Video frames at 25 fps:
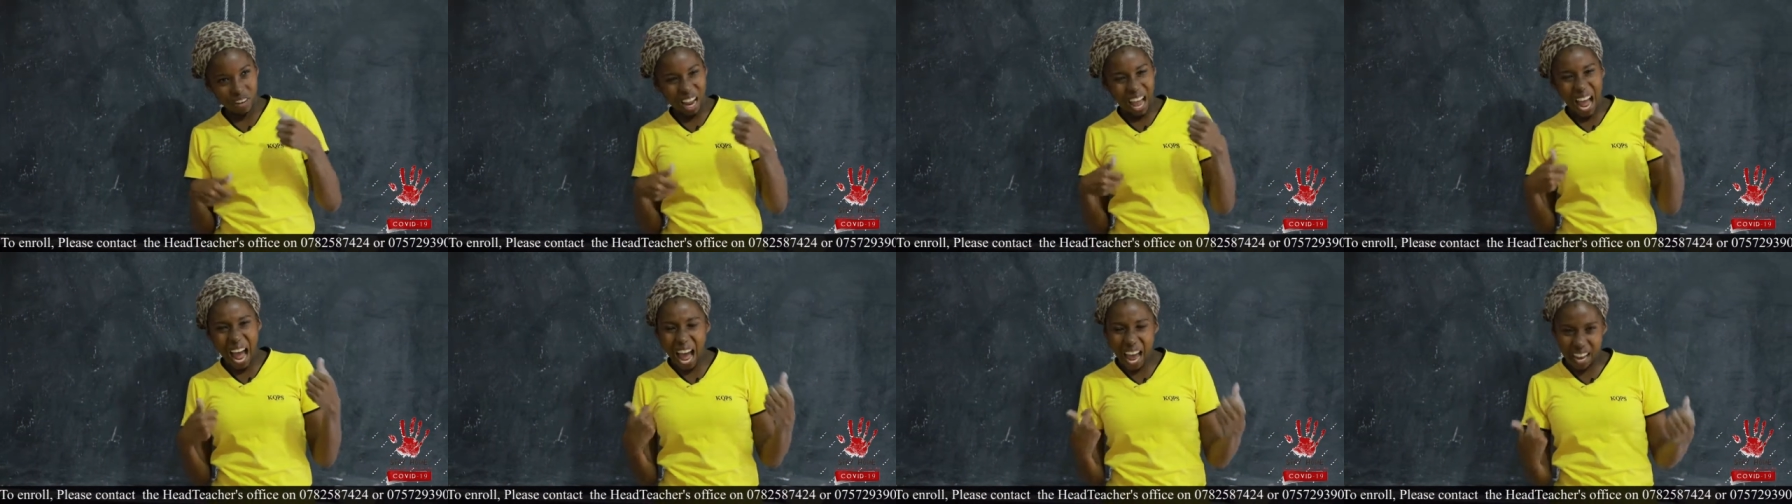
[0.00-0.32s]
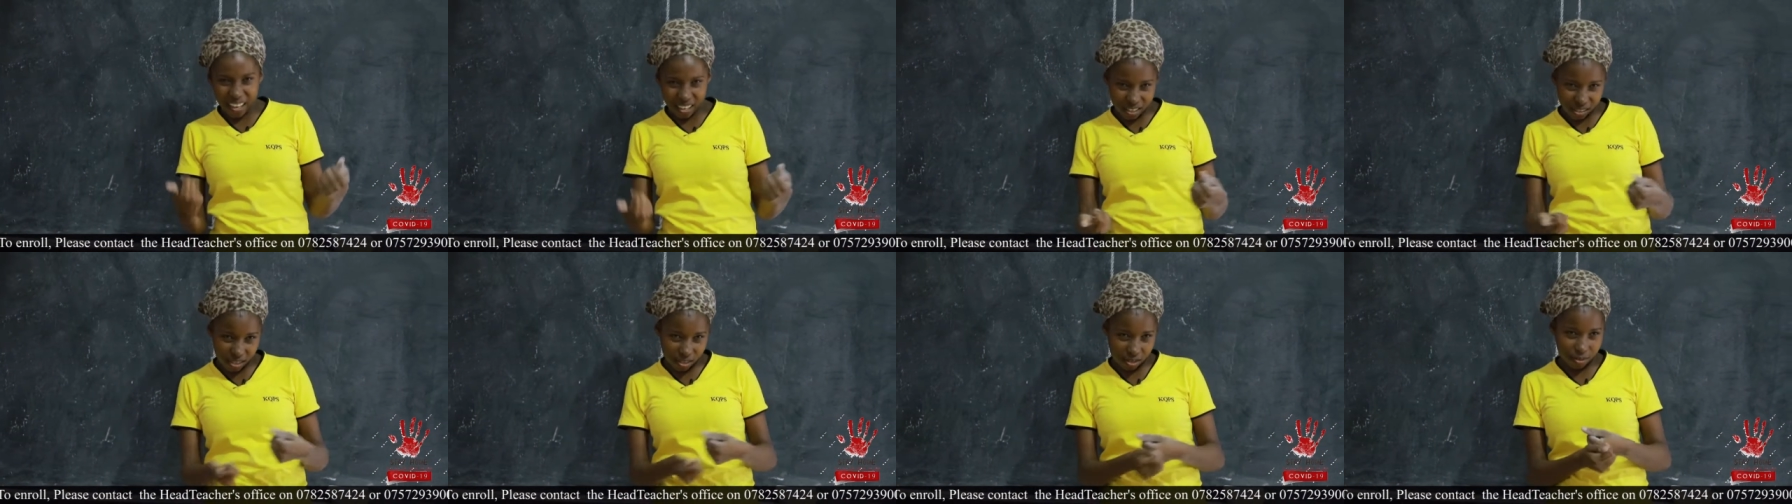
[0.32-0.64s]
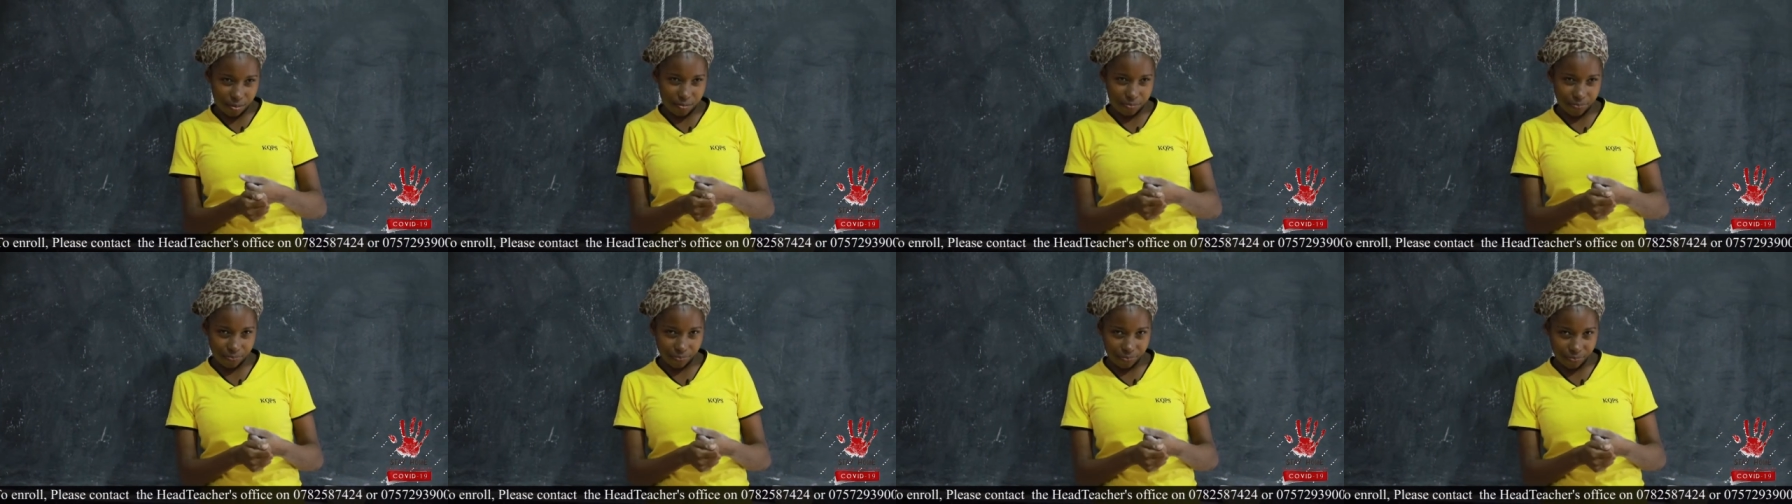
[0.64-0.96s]
add.
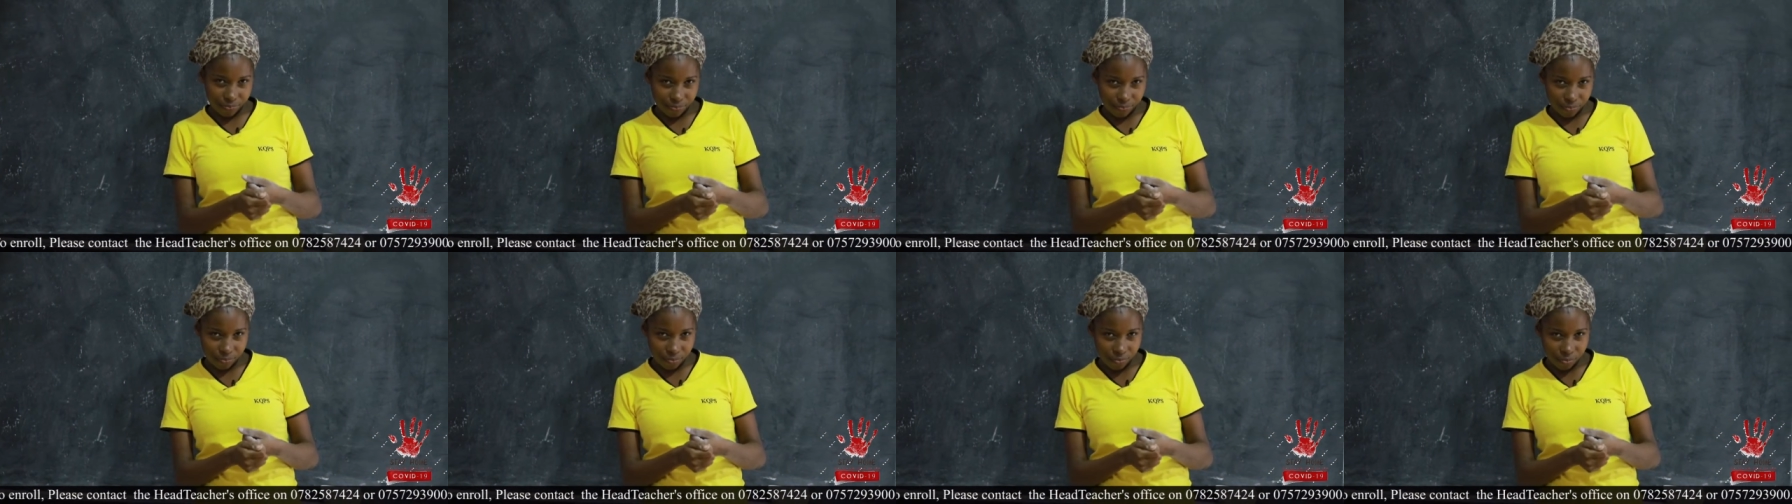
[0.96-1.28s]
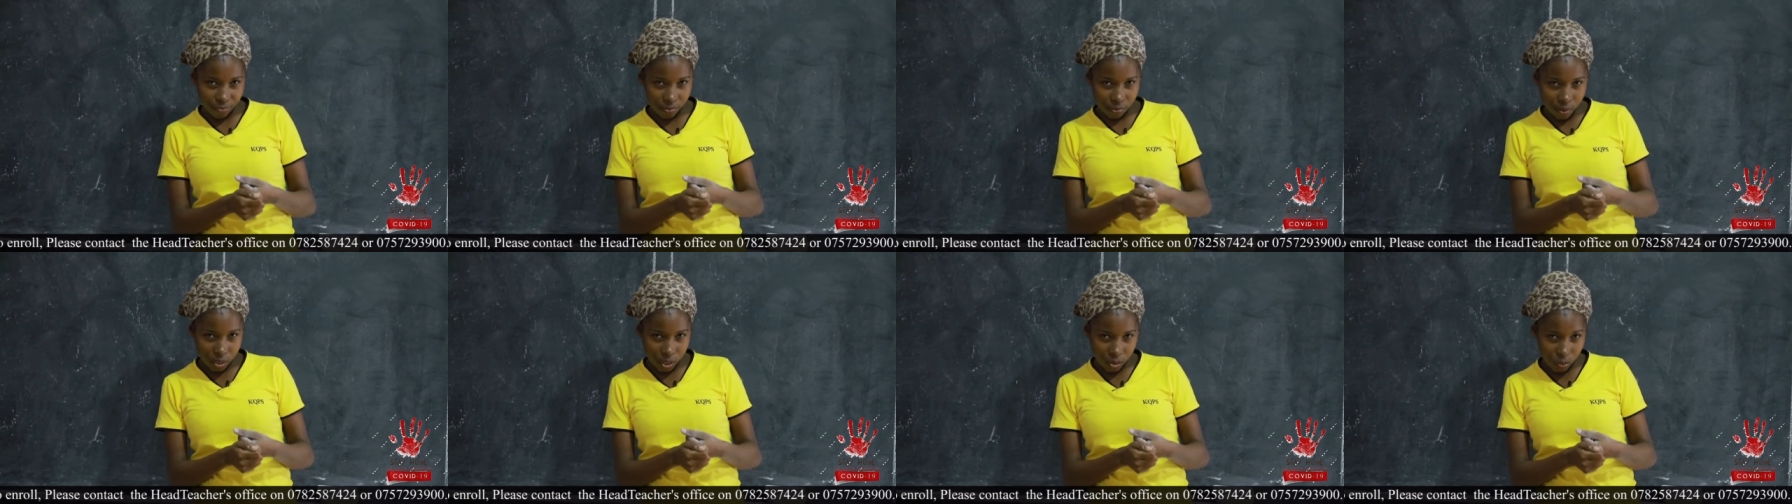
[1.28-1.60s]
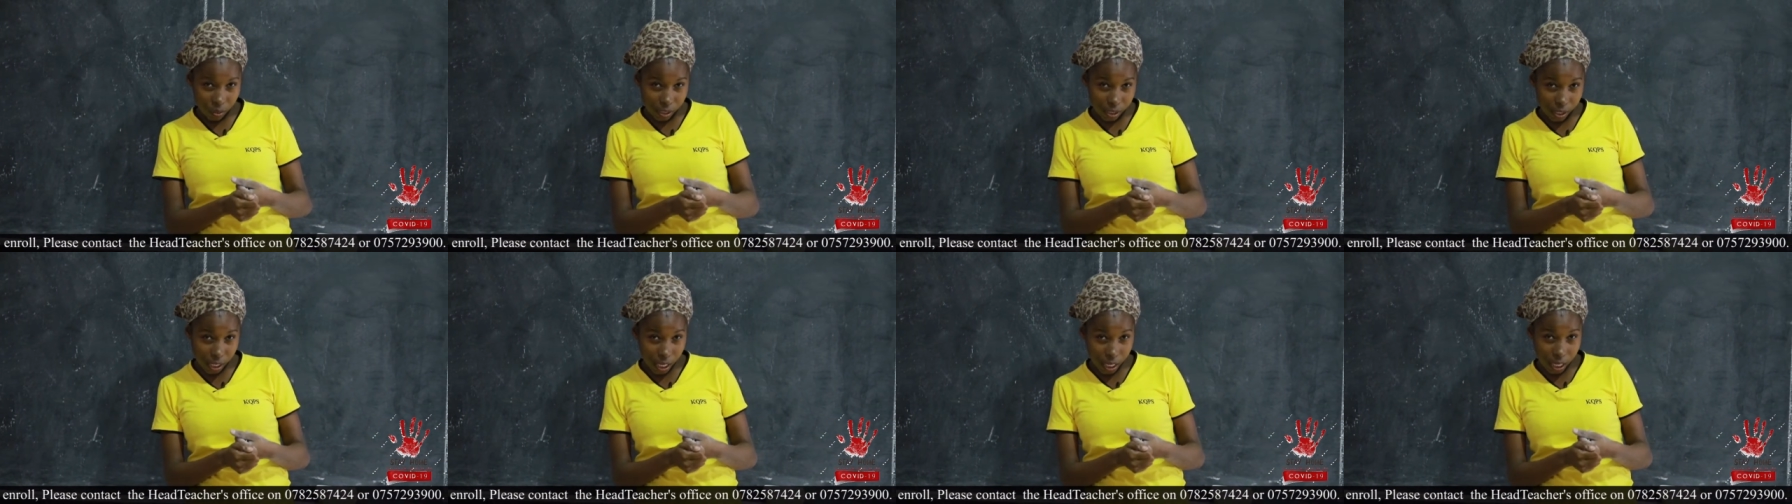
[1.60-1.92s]
We
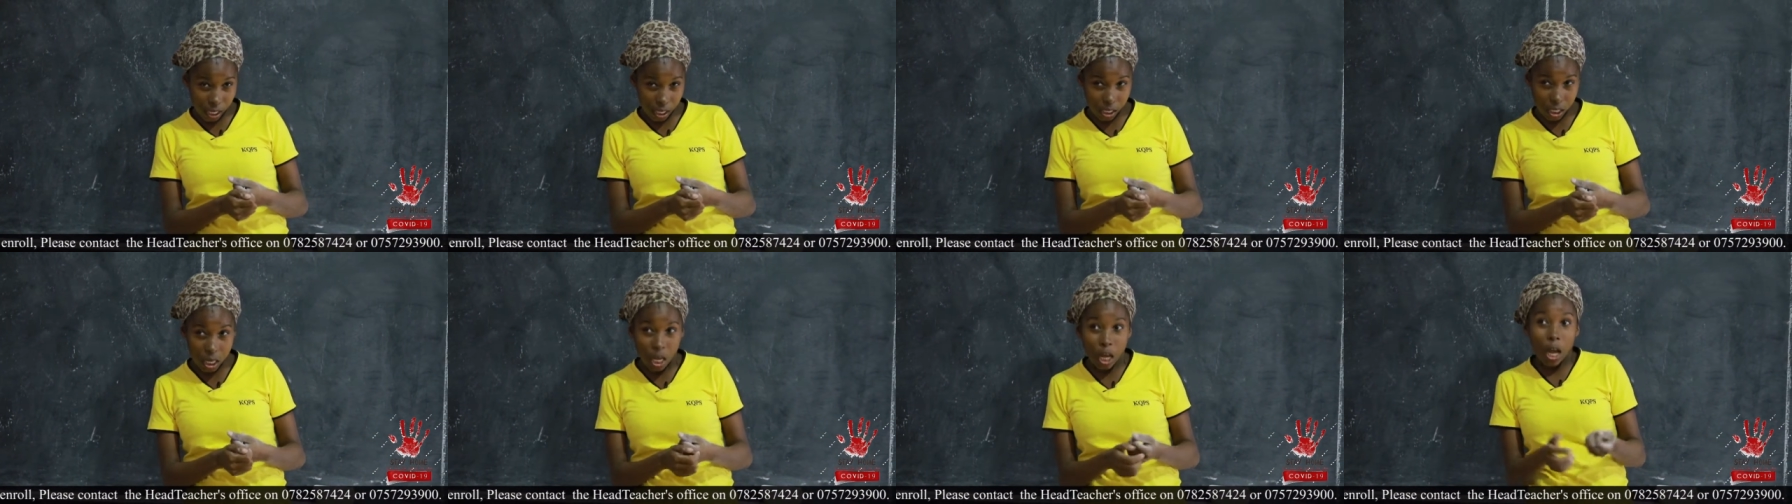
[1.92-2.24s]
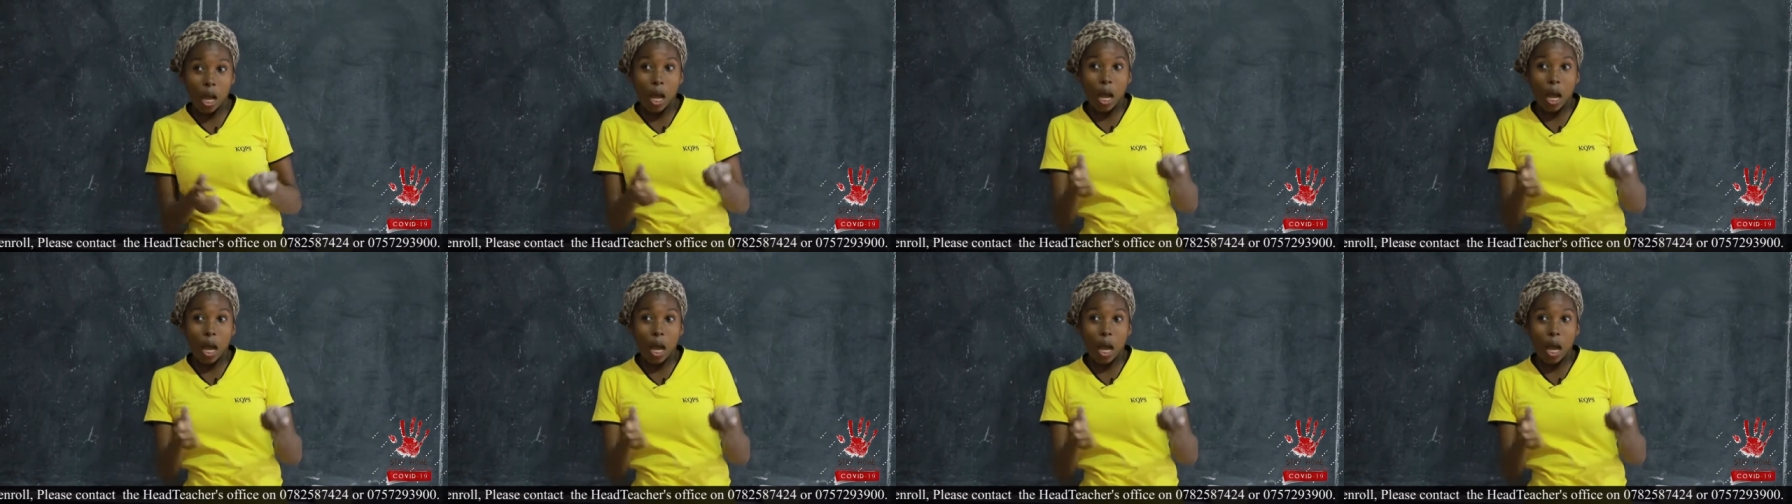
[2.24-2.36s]
said